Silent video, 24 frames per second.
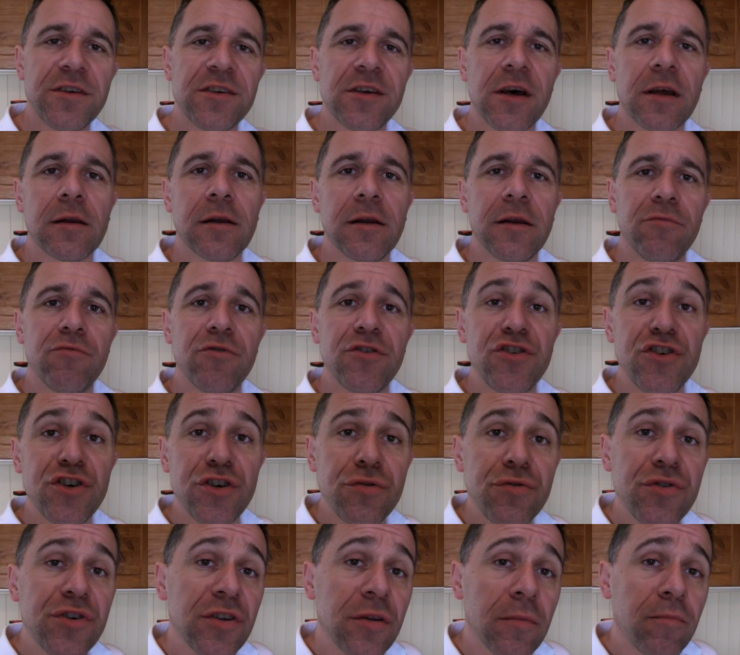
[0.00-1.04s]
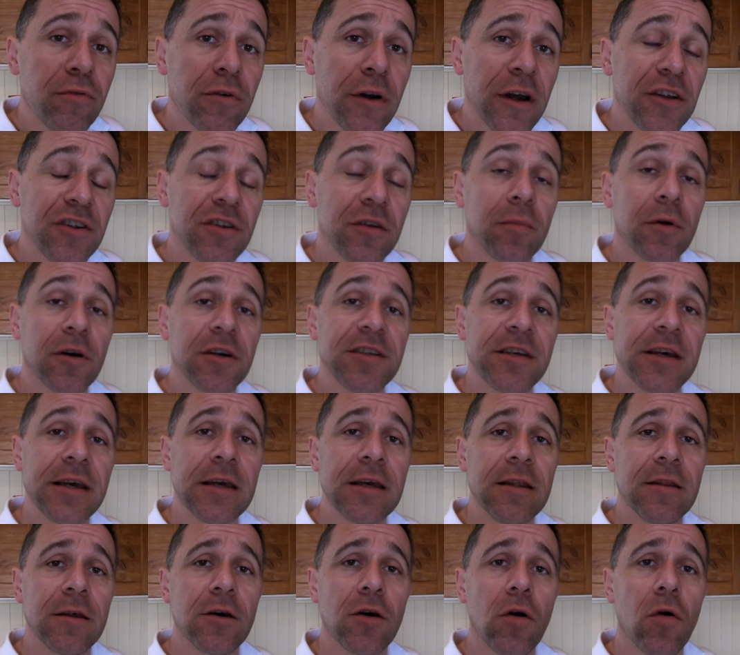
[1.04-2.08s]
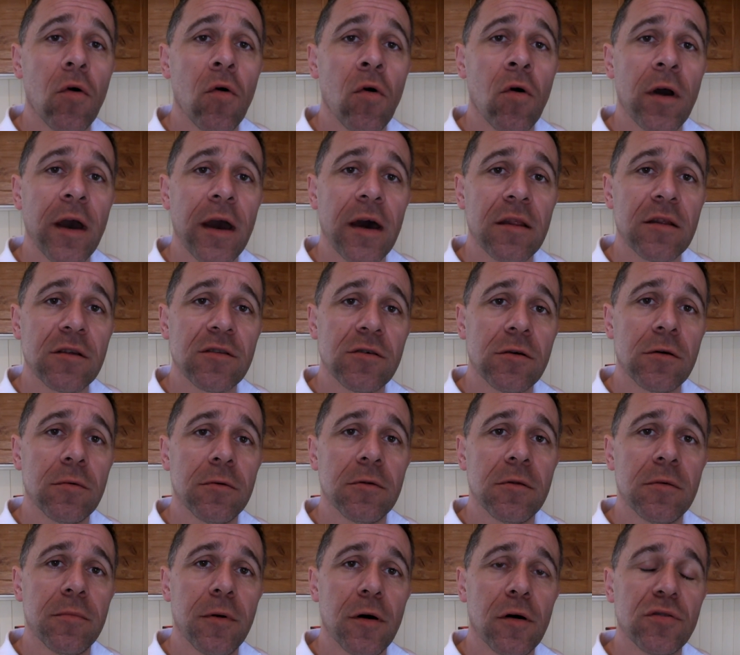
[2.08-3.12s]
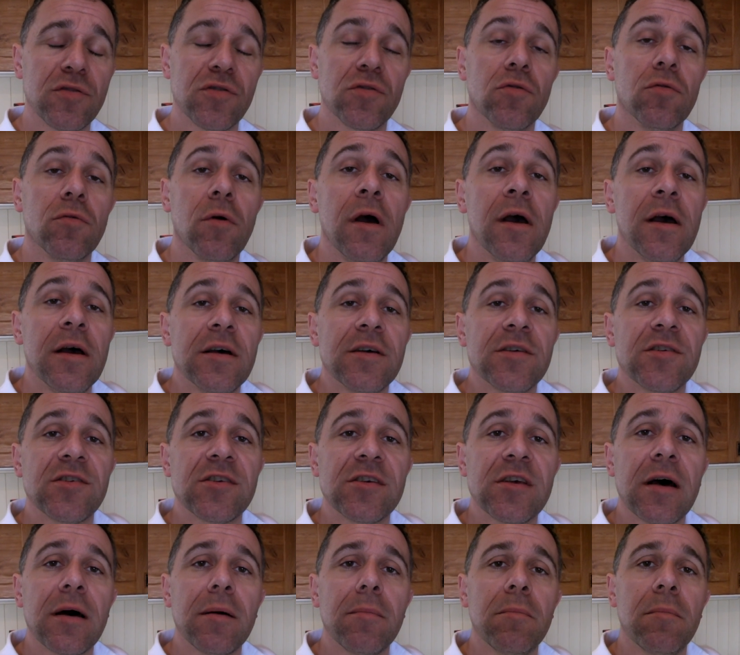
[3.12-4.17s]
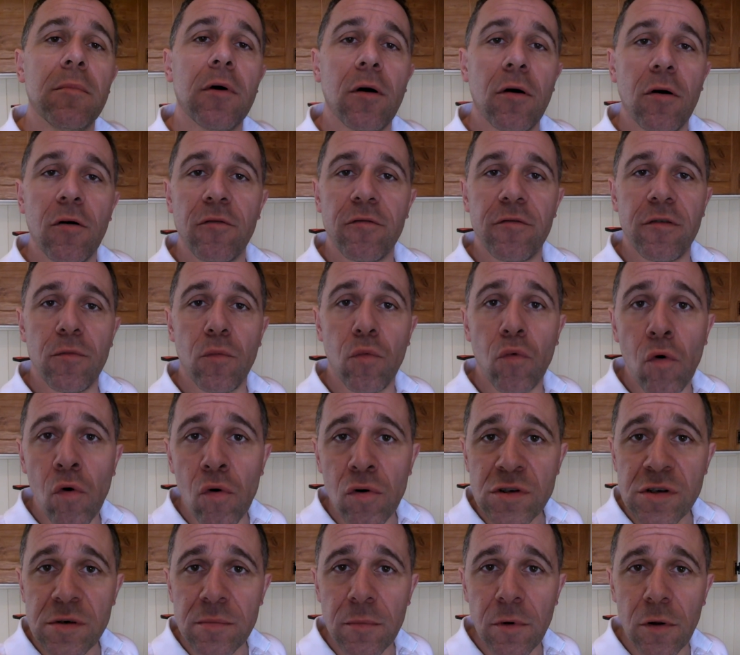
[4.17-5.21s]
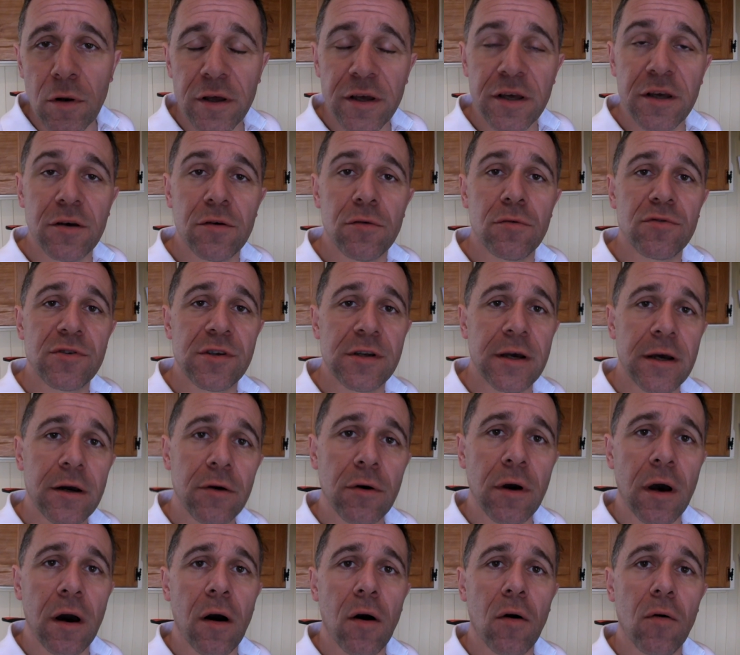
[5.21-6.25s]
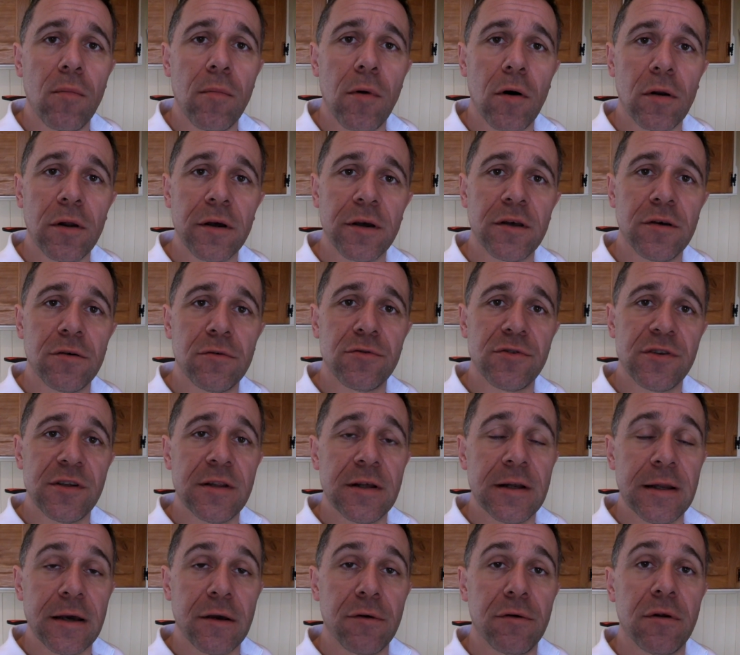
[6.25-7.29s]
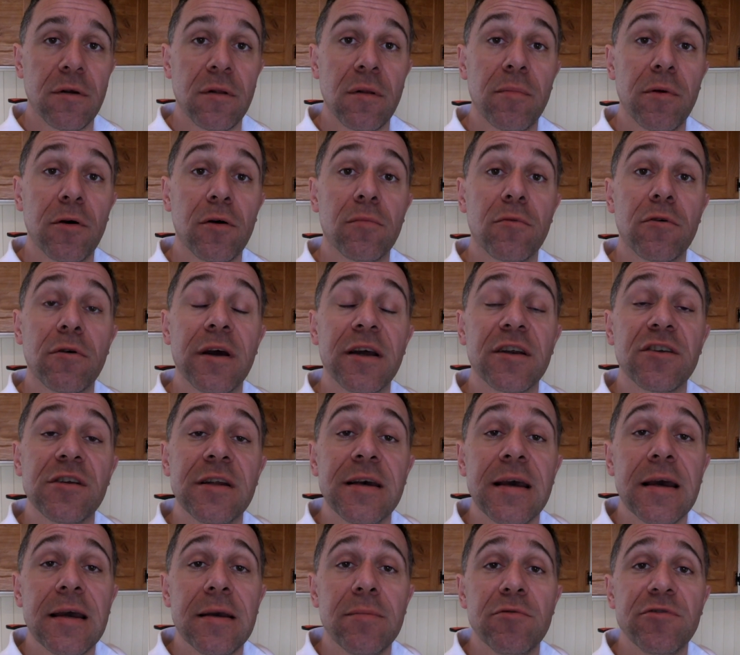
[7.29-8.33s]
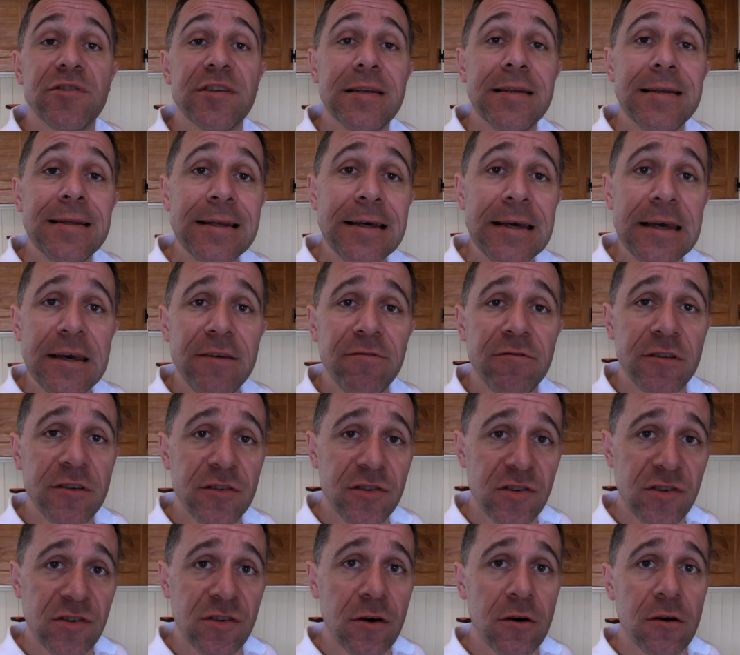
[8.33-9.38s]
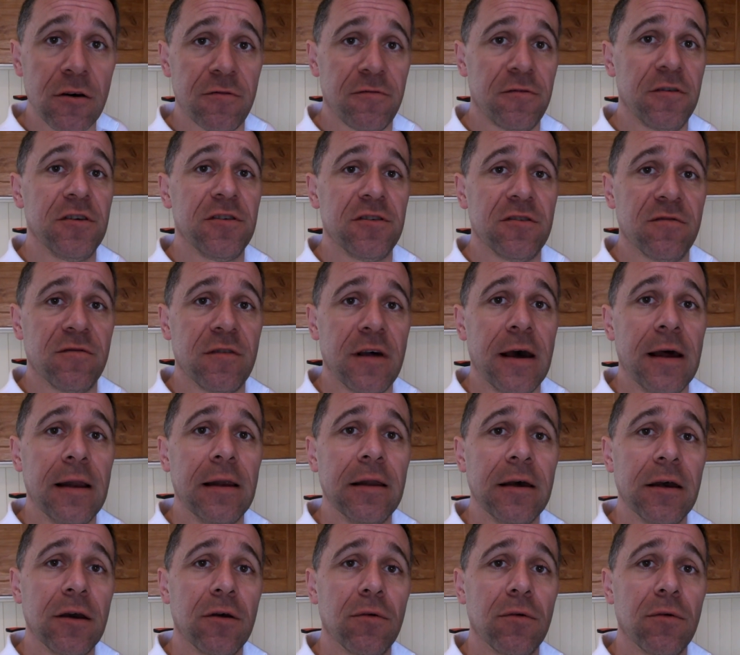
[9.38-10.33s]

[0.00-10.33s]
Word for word: we suddenly reduce the pressure by taking the cork out the top of the bottle, some of the water molecules and alcohol molecules in the liquid at the bottom are actually able to leave the surface of that